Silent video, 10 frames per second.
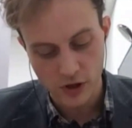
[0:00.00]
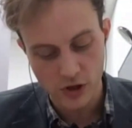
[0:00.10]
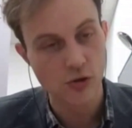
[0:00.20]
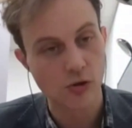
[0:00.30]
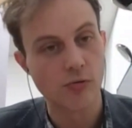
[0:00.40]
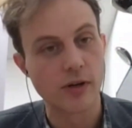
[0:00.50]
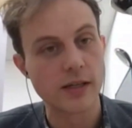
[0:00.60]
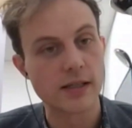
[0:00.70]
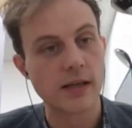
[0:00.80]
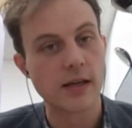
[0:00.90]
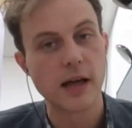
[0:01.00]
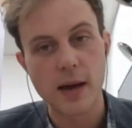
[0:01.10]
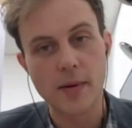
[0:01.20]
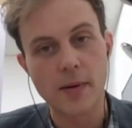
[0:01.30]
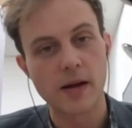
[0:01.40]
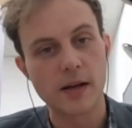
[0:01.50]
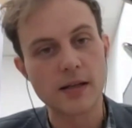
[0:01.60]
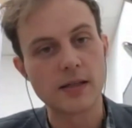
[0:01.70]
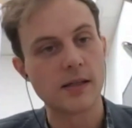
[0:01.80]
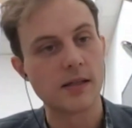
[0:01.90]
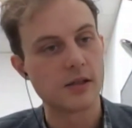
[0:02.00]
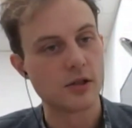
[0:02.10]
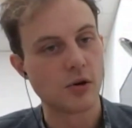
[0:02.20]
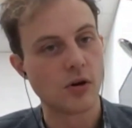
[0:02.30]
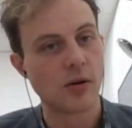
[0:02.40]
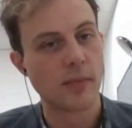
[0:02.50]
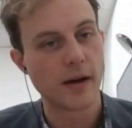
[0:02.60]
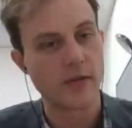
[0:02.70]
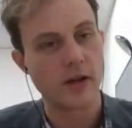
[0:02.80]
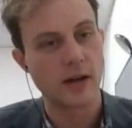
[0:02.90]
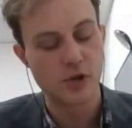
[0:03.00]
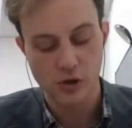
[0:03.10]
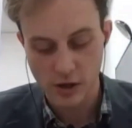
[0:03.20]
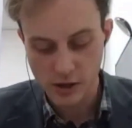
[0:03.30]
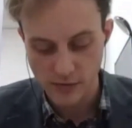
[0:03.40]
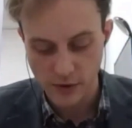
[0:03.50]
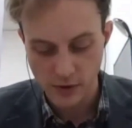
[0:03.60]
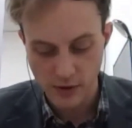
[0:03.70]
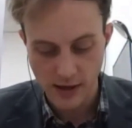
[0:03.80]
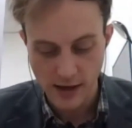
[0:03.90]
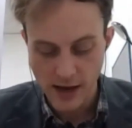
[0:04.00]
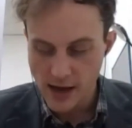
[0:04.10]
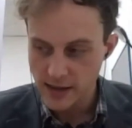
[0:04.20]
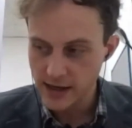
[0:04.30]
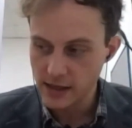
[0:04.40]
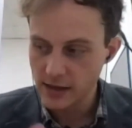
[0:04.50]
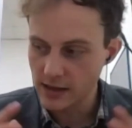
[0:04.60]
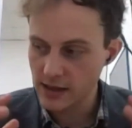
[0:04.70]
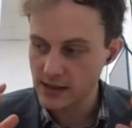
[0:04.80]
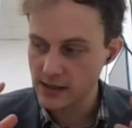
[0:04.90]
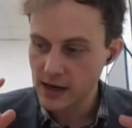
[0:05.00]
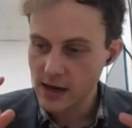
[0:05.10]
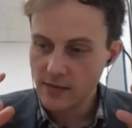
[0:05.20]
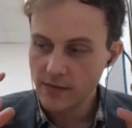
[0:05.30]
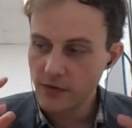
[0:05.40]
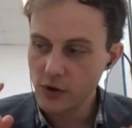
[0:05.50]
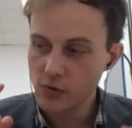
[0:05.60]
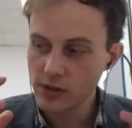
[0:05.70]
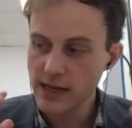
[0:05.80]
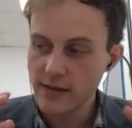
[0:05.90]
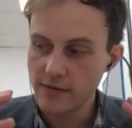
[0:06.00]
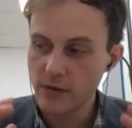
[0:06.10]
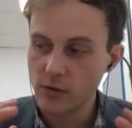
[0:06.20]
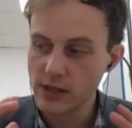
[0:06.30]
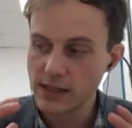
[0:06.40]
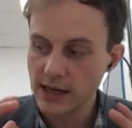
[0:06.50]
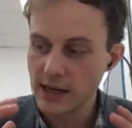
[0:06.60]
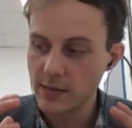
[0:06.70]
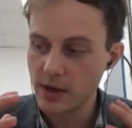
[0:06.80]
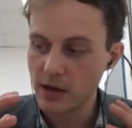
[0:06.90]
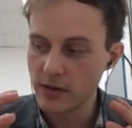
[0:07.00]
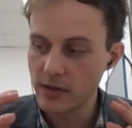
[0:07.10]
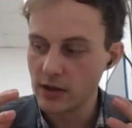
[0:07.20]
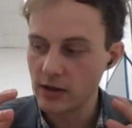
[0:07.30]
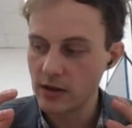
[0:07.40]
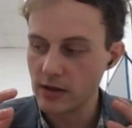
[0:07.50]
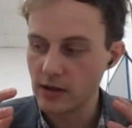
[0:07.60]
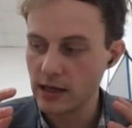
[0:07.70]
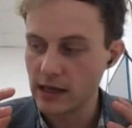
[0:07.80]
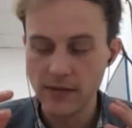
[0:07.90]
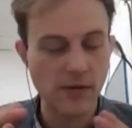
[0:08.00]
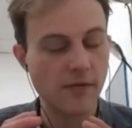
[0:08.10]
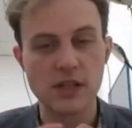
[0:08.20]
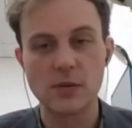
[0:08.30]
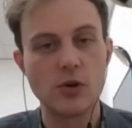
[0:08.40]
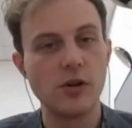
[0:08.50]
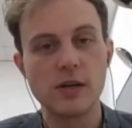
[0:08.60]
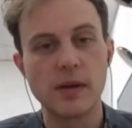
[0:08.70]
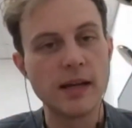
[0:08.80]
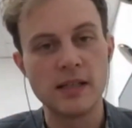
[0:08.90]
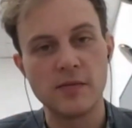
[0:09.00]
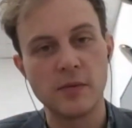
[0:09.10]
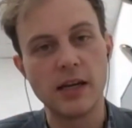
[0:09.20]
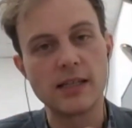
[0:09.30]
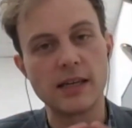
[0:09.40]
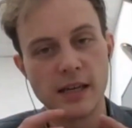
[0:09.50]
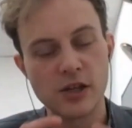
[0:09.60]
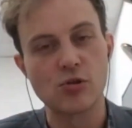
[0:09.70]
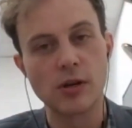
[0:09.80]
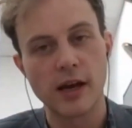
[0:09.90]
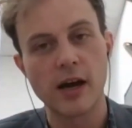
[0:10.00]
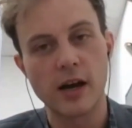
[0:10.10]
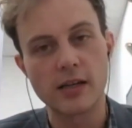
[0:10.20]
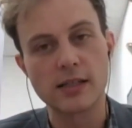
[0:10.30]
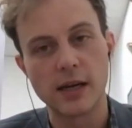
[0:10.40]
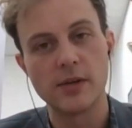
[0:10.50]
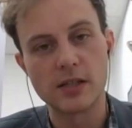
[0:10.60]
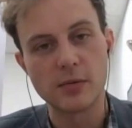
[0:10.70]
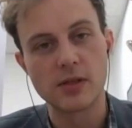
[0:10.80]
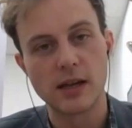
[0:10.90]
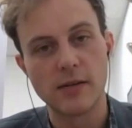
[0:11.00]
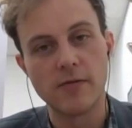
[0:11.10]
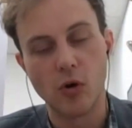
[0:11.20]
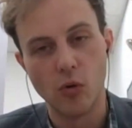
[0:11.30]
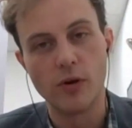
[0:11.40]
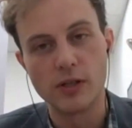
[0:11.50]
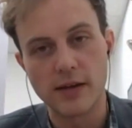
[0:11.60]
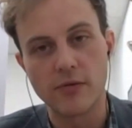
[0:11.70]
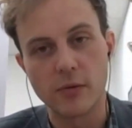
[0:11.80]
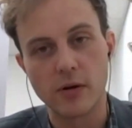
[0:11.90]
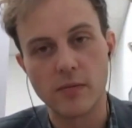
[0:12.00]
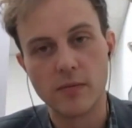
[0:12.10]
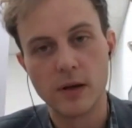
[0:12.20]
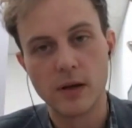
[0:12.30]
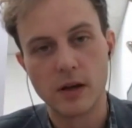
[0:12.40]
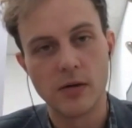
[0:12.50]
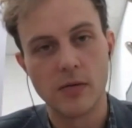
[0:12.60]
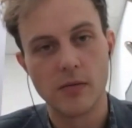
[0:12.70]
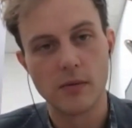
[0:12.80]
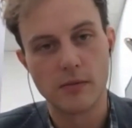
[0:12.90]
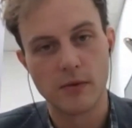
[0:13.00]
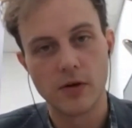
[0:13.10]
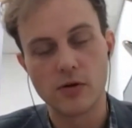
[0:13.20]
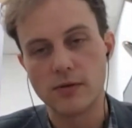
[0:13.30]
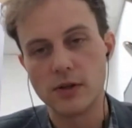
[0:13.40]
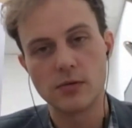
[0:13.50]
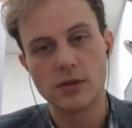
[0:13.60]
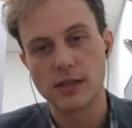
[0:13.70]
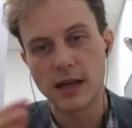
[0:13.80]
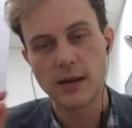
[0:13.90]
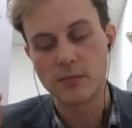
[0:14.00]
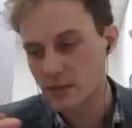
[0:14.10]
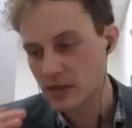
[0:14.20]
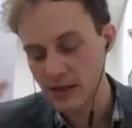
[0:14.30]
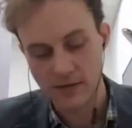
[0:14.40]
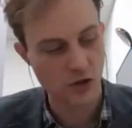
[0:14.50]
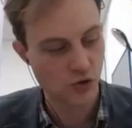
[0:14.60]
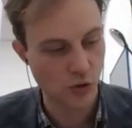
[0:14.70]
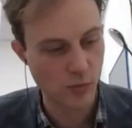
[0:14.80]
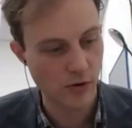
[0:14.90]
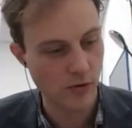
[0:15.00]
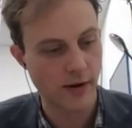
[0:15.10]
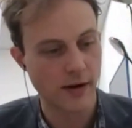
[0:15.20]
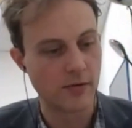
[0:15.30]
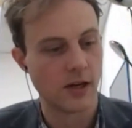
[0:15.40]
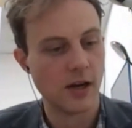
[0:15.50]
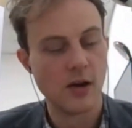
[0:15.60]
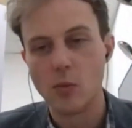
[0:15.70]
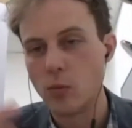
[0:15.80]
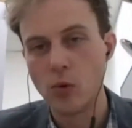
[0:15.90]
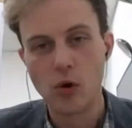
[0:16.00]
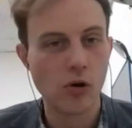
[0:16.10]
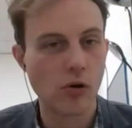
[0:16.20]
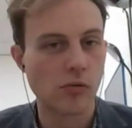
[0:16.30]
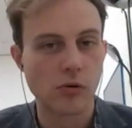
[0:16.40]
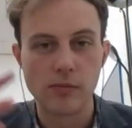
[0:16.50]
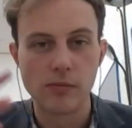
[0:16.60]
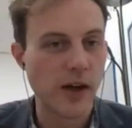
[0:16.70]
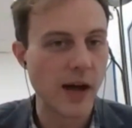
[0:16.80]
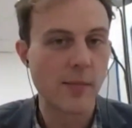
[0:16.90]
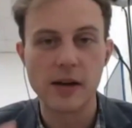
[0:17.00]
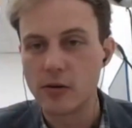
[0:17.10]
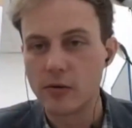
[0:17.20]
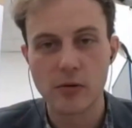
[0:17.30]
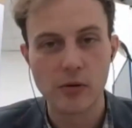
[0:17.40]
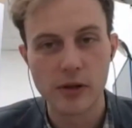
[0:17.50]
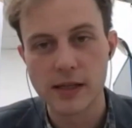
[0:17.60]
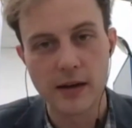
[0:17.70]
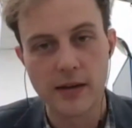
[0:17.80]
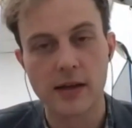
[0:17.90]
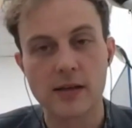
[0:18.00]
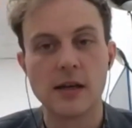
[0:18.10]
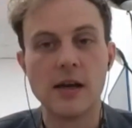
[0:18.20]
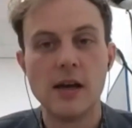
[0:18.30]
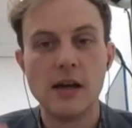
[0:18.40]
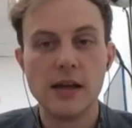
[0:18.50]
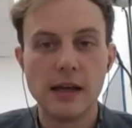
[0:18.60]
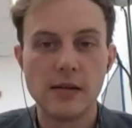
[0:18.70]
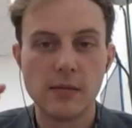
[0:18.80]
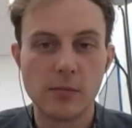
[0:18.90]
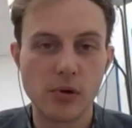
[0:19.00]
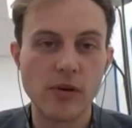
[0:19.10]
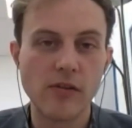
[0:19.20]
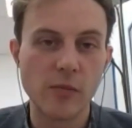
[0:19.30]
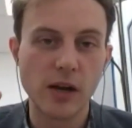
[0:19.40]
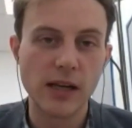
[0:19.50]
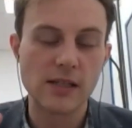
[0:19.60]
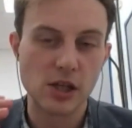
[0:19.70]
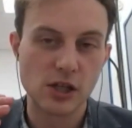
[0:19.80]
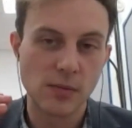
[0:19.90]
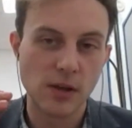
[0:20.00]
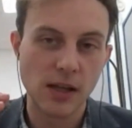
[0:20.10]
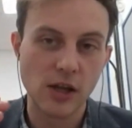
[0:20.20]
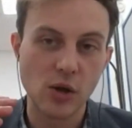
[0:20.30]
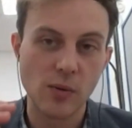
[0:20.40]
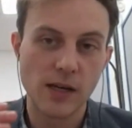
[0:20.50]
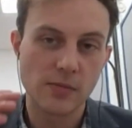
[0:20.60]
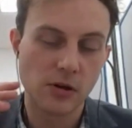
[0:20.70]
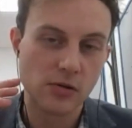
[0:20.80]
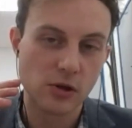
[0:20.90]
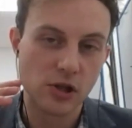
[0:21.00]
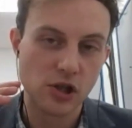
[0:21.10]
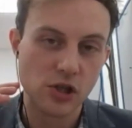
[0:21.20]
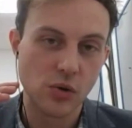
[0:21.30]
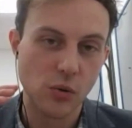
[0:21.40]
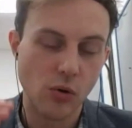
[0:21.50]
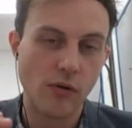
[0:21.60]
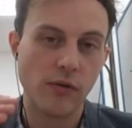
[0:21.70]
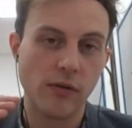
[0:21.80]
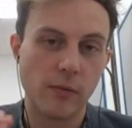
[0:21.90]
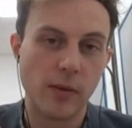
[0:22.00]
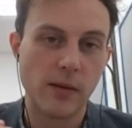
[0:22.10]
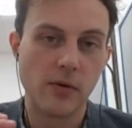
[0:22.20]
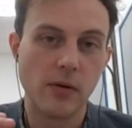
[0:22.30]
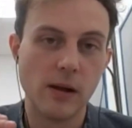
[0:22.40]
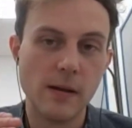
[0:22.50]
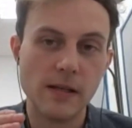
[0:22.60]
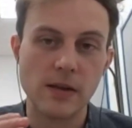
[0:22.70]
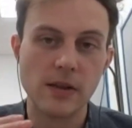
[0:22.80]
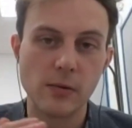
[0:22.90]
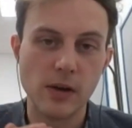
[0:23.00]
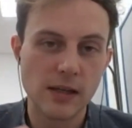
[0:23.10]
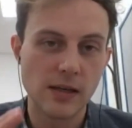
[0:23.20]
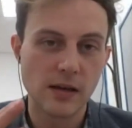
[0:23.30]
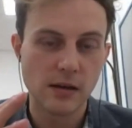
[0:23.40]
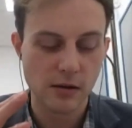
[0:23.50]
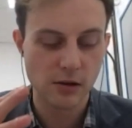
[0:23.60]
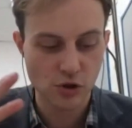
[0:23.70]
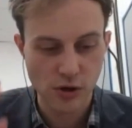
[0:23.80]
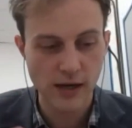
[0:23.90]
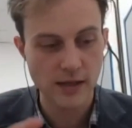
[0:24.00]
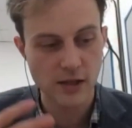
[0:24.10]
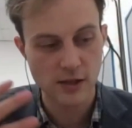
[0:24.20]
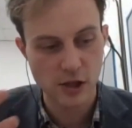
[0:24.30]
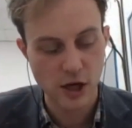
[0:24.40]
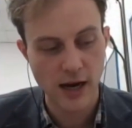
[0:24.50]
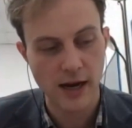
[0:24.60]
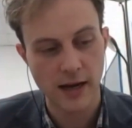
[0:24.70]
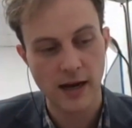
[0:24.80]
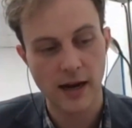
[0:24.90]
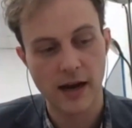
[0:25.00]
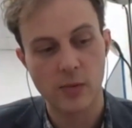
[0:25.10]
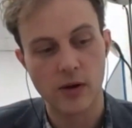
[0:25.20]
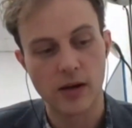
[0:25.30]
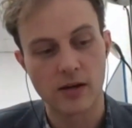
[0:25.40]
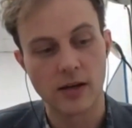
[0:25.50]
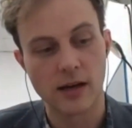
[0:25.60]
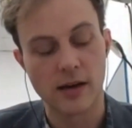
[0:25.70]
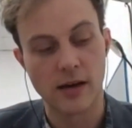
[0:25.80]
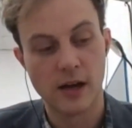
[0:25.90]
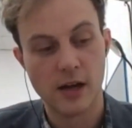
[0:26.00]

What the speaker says: the stories that Emma, Lindesay talking about, that I'm sure lots of you are there, the idea that this funeral debt falls at a time that even for someone who has plenty of money is literally the hardest time in someone's life for almost everyone. You know, for those of us who escaped specific trauma around war or famine and all these kind of things, bereavement is just something in the human experience which is just awful for people, something we need to try to share in how we can kind of